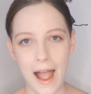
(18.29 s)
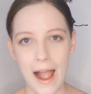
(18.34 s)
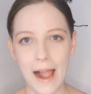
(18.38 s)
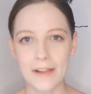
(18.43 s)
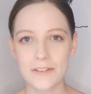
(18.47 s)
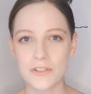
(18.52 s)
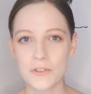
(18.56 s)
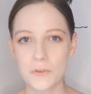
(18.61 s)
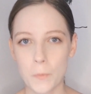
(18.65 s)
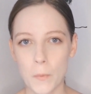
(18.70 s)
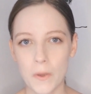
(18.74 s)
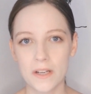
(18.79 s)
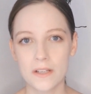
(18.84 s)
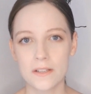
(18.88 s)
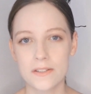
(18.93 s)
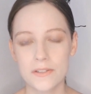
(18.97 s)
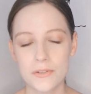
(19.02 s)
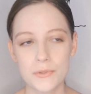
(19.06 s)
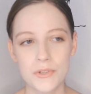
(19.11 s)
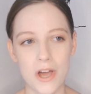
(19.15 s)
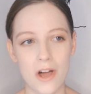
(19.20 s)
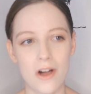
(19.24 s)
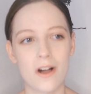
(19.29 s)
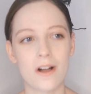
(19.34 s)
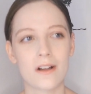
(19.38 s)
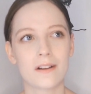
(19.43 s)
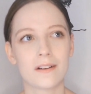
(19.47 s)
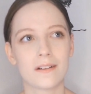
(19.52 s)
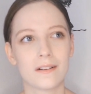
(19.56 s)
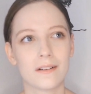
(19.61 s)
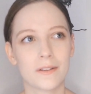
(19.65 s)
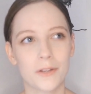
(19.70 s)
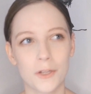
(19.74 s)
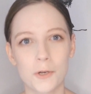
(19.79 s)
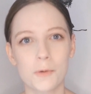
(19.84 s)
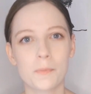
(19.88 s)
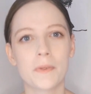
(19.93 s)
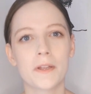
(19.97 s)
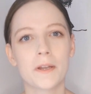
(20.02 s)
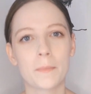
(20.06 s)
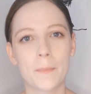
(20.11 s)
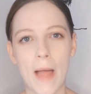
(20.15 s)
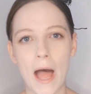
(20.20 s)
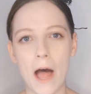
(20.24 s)
I just wanted to talk a little
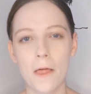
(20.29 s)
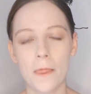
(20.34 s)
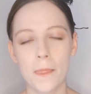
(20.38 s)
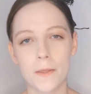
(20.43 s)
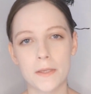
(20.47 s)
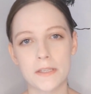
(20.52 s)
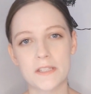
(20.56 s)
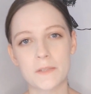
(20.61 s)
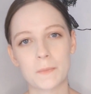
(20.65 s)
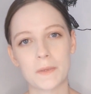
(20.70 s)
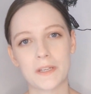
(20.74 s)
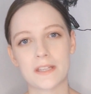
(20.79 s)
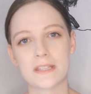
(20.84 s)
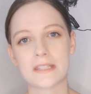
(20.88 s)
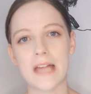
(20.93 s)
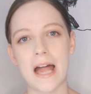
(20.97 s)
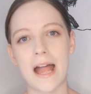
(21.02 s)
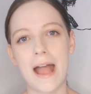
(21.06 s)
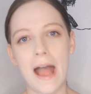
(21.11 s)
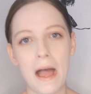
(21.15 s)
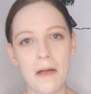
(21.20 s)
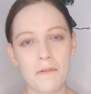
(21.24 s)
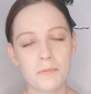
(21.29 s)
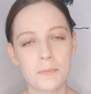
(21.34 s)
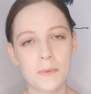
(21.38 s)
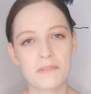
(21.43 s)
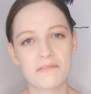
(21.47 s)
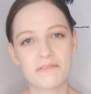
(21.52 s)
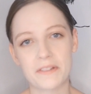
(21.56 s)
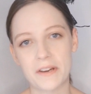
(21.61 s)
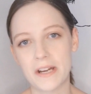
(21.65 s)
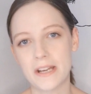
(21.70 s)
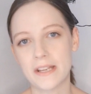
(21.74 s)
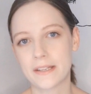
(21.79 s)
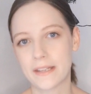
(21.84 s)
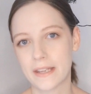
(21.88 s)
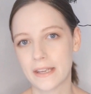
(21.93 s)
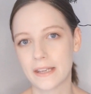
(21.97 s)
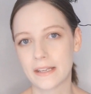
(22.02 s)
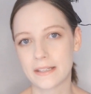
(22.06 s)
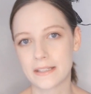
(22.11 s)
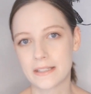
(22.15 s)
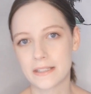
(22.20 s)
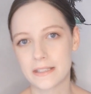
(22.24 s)
bit about this because I have been very
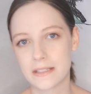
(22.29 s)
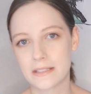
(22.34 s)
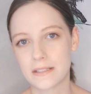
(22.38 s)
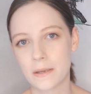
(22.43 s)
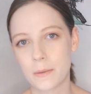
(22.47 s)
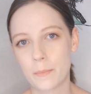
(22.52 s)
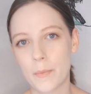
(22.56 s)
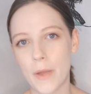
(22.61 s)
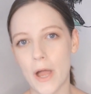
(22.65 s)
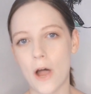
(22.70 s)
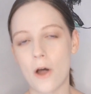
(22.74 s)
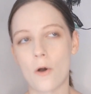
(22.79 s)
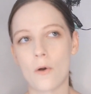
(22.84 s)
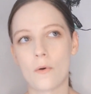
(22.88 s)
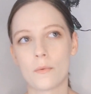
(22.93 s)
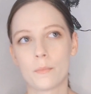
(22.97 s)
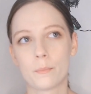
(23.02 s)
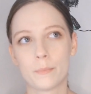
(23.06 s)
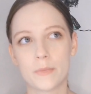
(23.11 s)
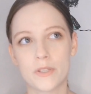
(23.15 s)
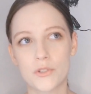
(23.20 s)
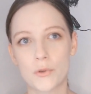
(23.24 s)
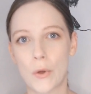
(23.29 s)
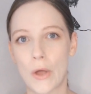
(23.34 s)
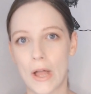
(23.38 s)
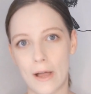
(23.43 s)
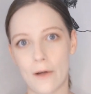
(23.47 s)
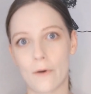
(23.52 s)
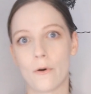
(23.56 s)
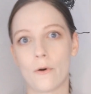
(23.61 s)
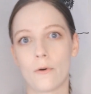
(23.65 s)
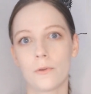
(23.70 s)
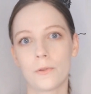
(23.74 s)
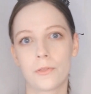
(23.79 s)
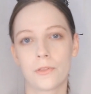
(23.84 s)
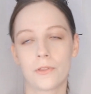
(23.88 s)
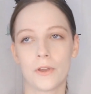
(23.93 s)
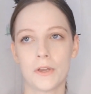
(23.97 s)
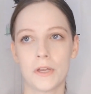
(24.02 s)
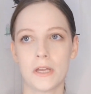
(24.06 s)
candid about mental health